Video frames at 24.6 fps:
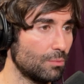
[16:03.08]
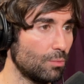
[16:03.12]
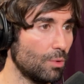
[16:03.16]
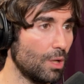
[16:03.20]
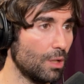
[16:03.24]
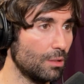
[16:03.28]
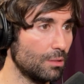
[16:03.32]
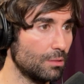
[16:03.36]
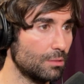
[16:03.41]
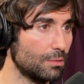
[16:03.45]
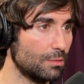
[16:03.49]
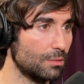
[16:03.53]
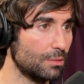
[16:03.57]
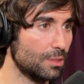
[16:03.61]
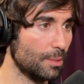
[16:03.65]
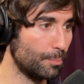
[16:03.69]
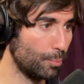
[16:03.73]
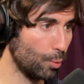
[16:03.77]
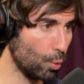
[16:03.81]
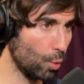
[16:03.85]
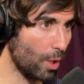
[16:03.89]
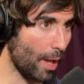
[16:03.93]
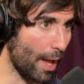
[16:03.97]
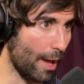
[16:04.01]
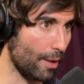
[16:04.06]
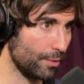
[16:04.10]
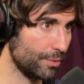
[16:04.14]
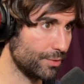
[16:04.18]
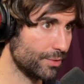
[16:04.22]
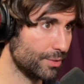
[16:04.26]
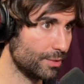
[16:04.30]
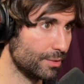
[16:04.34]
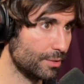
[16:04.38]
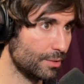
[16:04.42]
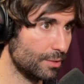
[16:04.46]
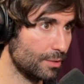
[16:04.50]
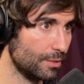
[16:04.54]
Well, it's a pool
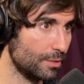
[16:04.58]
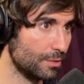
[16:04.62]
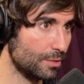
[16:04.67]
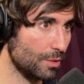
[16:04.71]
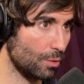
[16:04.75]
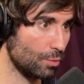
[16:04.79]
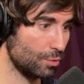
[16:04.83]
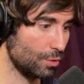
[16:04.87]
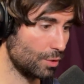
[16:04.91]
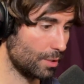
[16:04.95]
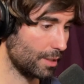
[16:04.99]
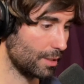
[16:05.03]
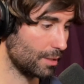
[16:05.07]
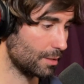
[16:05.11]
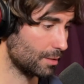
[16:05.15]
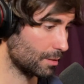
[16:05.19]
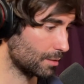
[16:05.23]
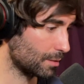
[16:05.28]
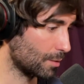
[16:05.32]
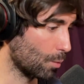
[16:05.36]
house. So do you think